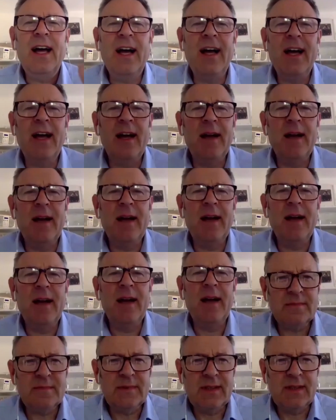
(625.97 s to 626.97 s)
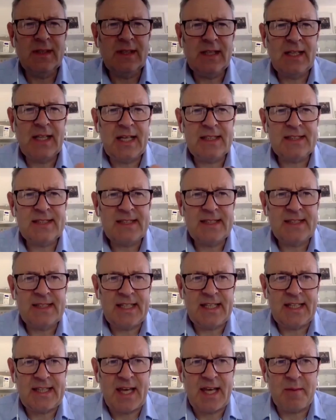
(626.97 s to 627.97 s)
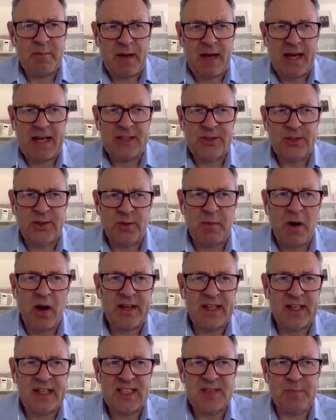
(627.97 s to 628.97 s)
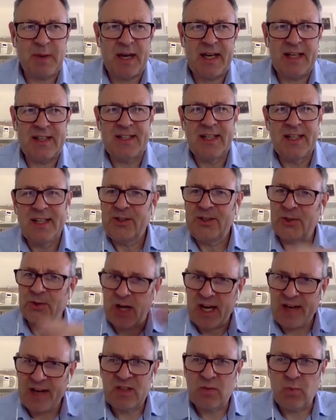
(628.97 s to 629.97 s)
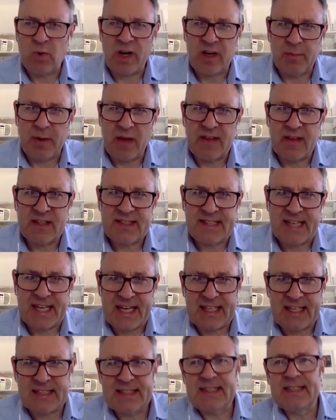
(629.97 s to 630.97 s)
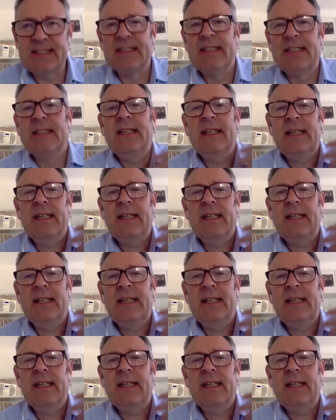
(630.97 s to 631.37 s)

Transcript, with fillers: Um, let's take that back to your marketing spend. You're not having to worry about the States.